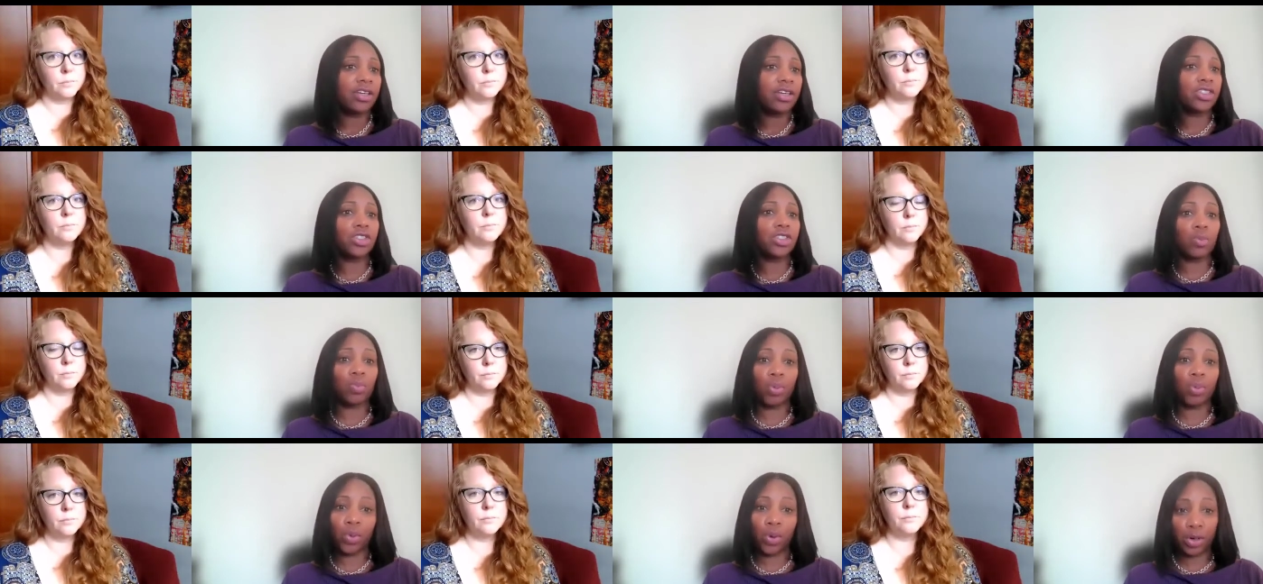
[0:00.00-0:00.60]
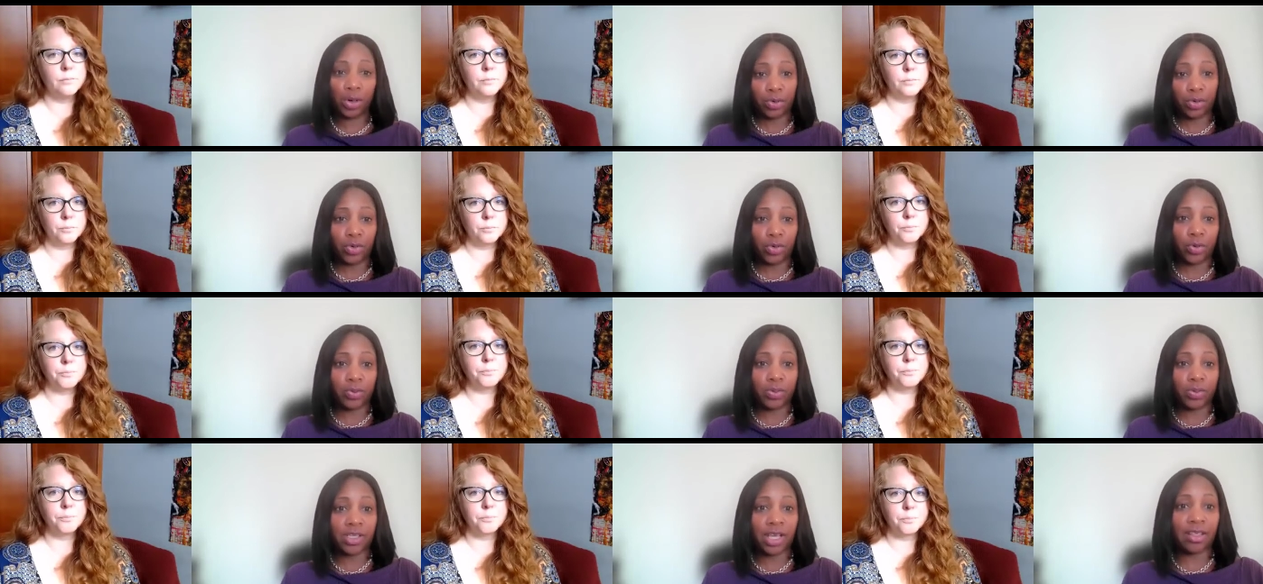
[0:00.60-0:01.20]
Speaker 1: There's support
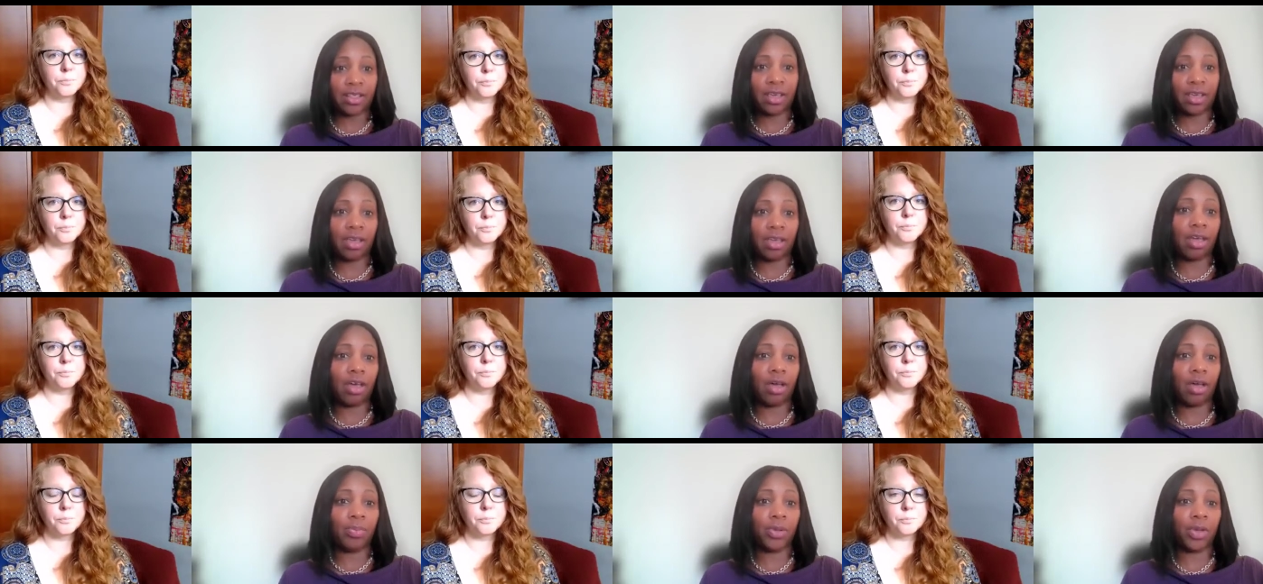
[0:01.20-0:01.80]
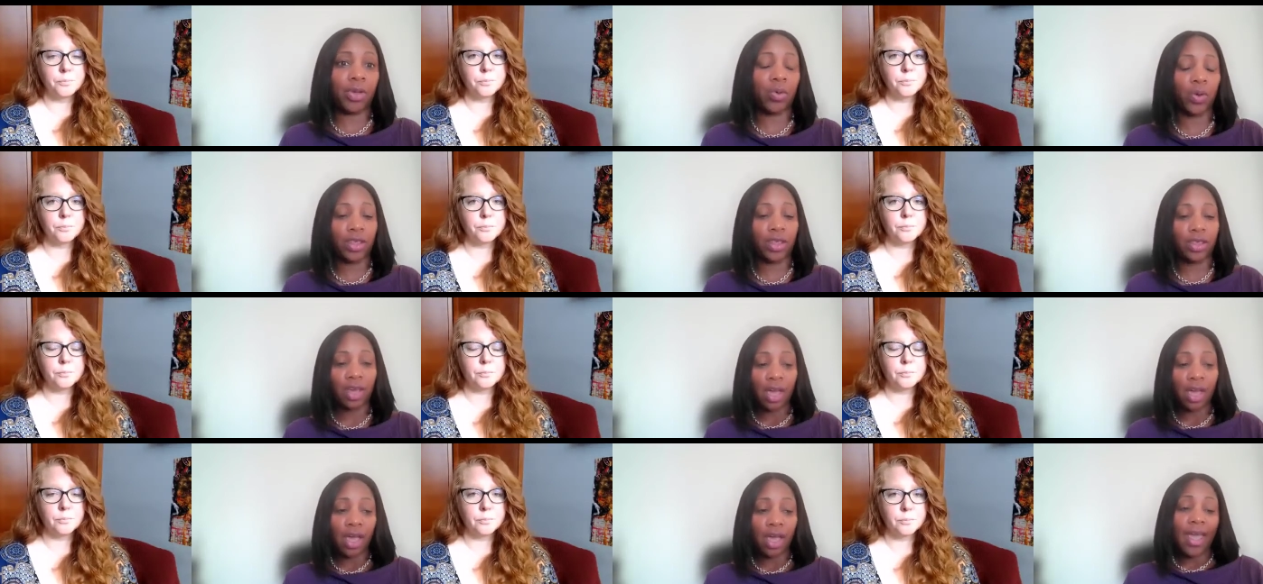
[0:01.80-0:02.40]
groups that they can help you with.
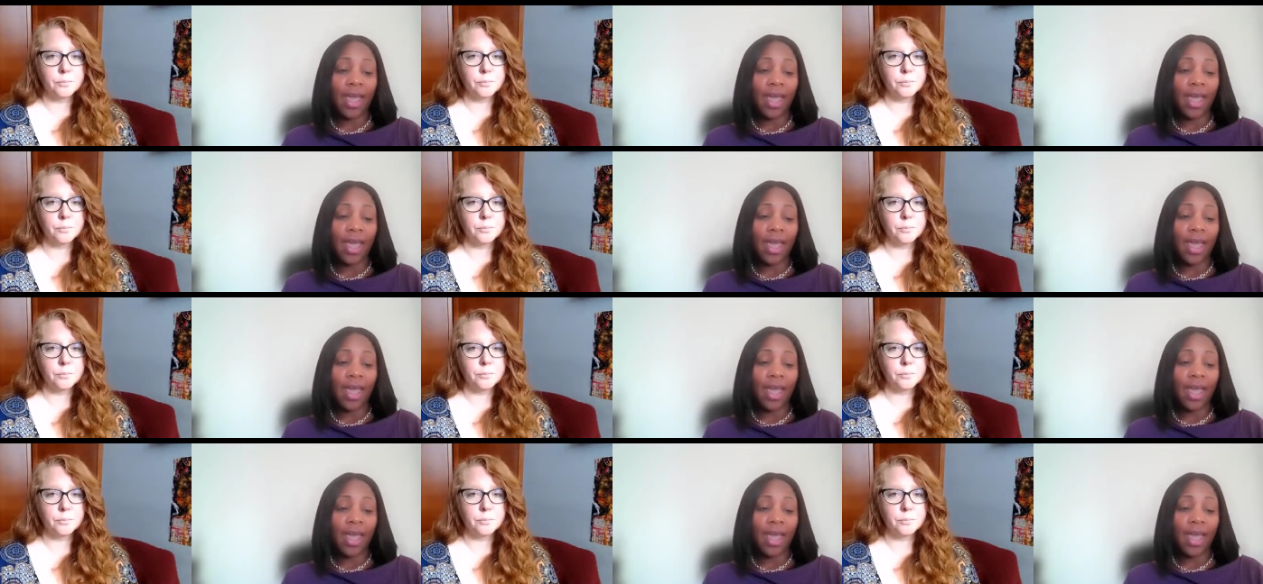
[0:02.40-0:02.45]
